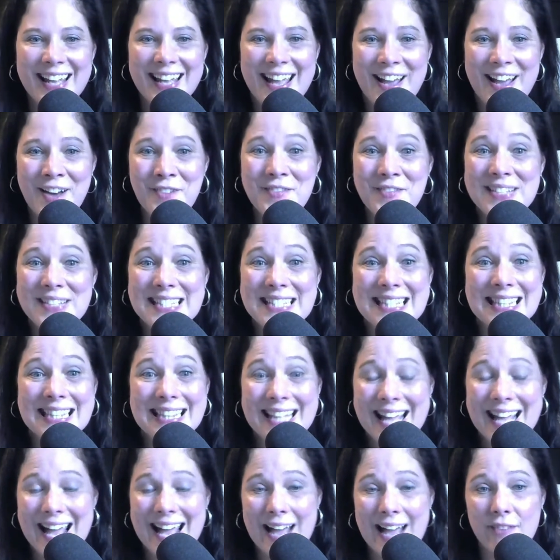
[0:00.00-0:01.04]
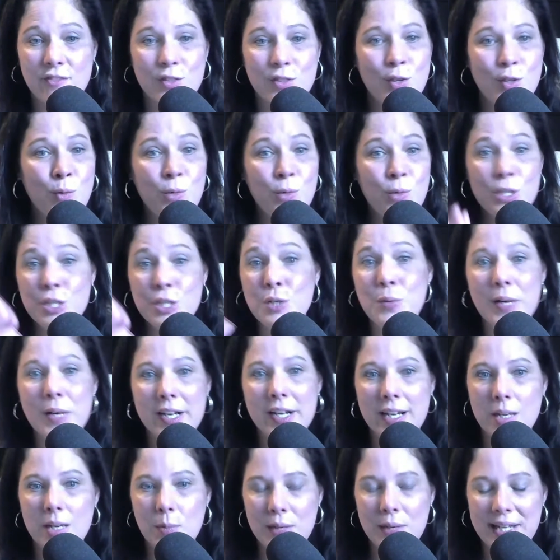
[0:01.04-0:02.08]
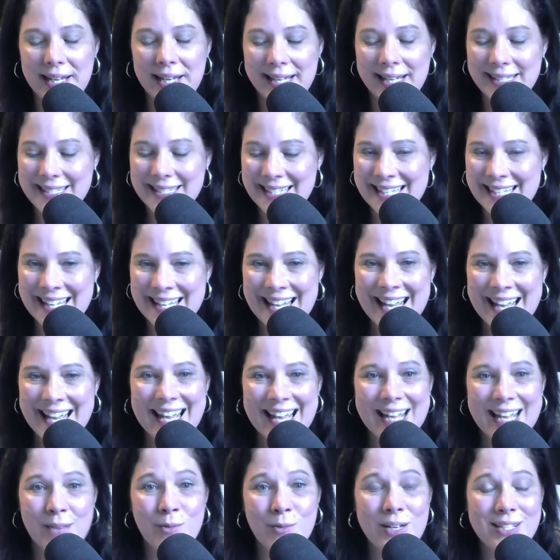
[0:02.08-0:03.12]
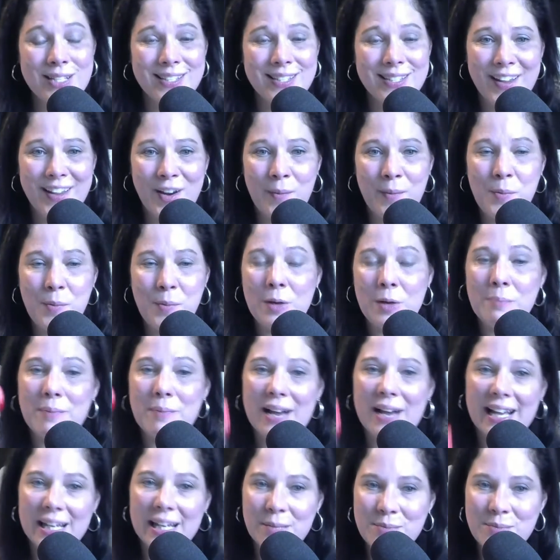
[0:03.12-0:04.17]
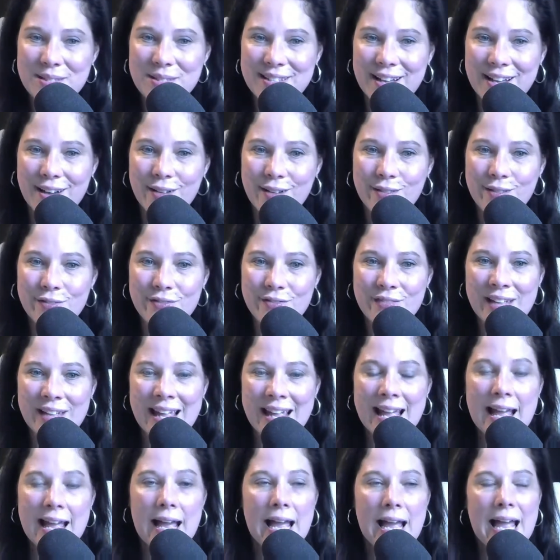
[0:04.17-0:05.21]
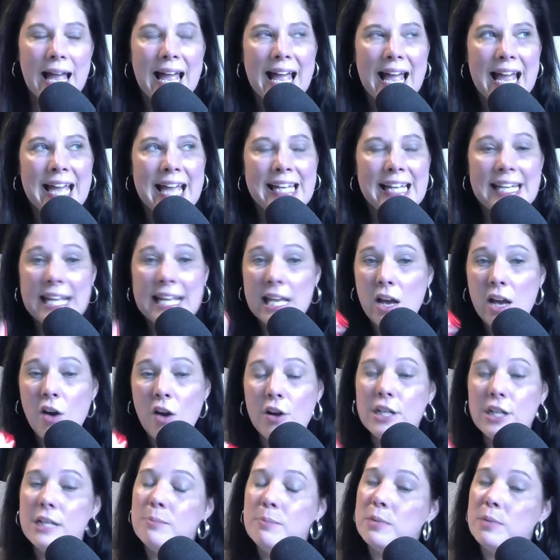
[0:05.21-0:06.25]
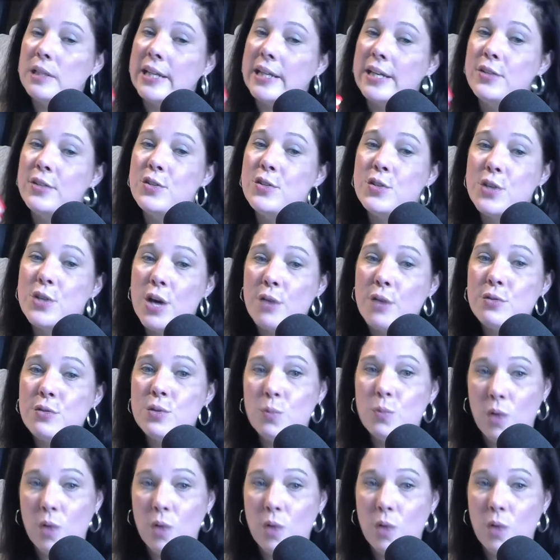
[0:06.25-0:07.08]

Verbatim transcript: Elvis left. No one knew where he went. He went to the airport by himself and he already planned to go to